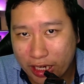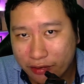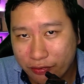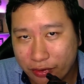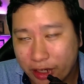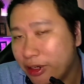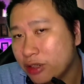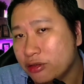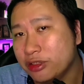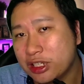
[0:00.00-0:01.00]
very very good
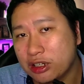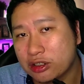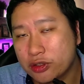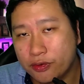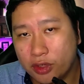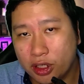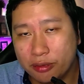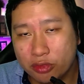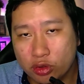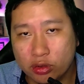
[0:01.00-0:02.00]
results from
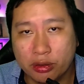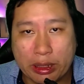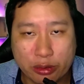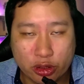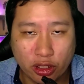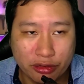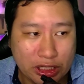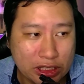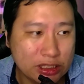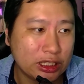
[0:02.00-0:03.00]
google web stories
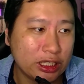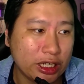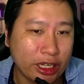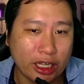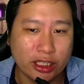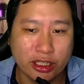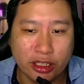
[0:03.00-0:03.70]
uh, i highly